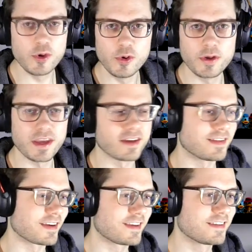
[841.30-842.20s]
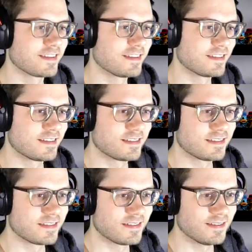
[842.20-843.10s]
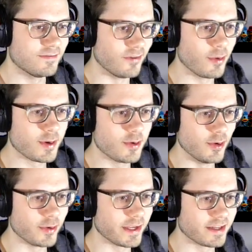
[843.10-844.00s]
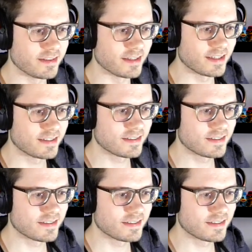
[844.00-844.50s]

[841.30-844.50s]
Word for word: cool looking attack. Very cool looking attack.